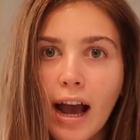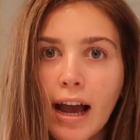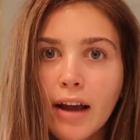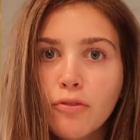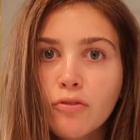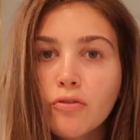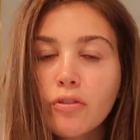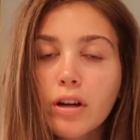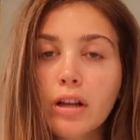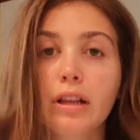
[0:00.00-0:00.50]

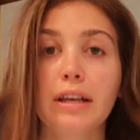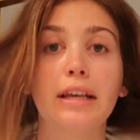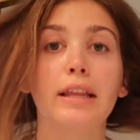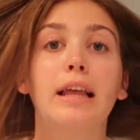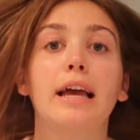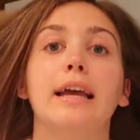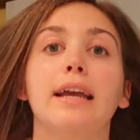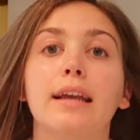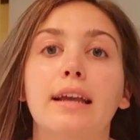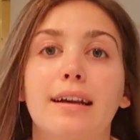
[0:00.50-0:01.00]
I really
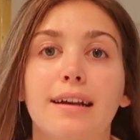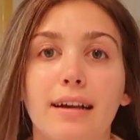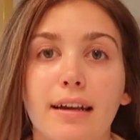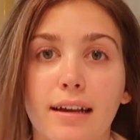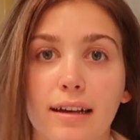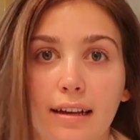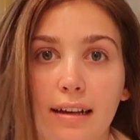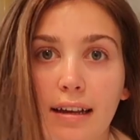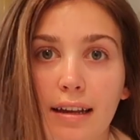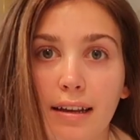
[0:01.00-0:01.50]
like,
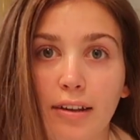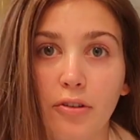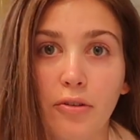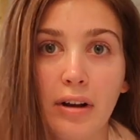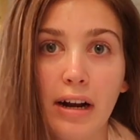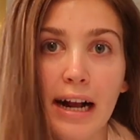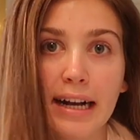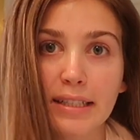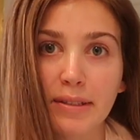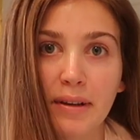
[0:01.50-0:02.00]
you
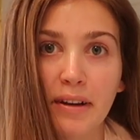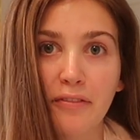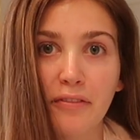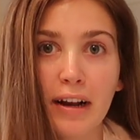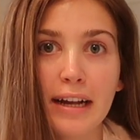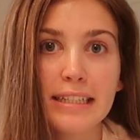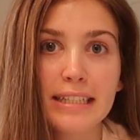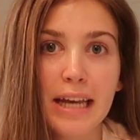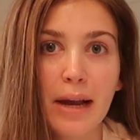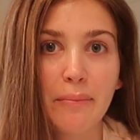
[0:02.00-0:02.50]
can ask my
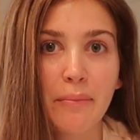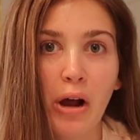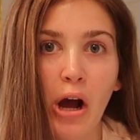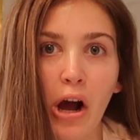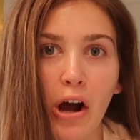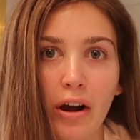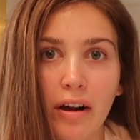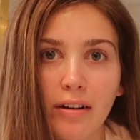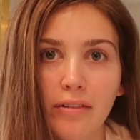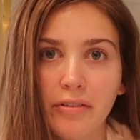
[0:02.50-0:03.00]
friends, I'm
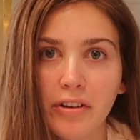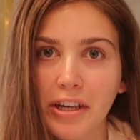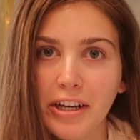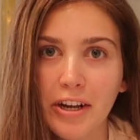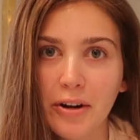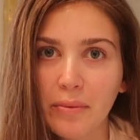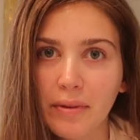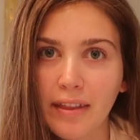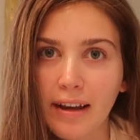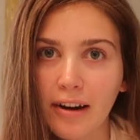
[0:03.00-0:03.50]
not really
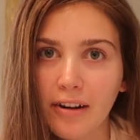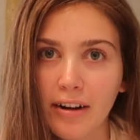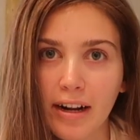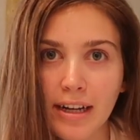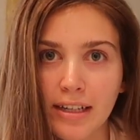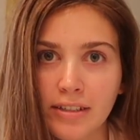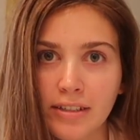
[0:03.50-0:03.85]
good with hair and